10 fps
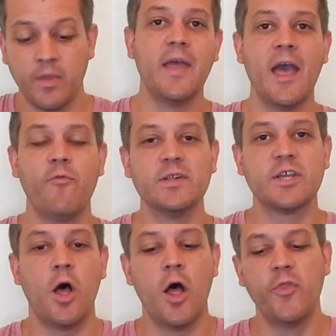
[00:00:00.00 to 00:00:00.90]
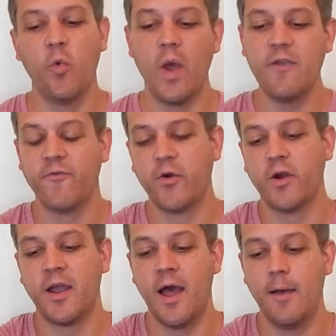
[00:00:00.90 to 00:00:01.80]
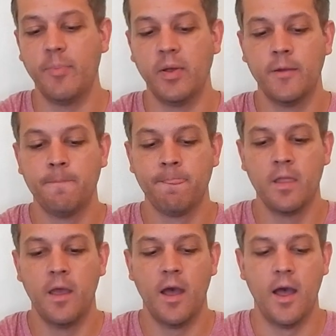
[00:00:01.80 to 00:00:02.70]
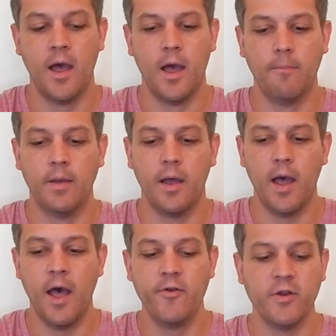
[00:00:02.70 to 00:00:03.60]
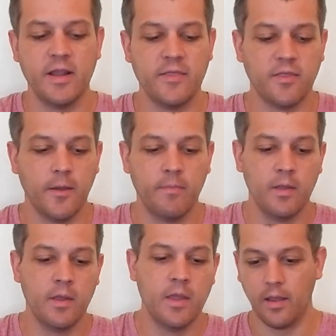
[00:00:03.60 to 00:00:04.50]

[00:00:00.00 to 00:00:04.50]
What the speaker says: They have what's called the wafer cup underneath them.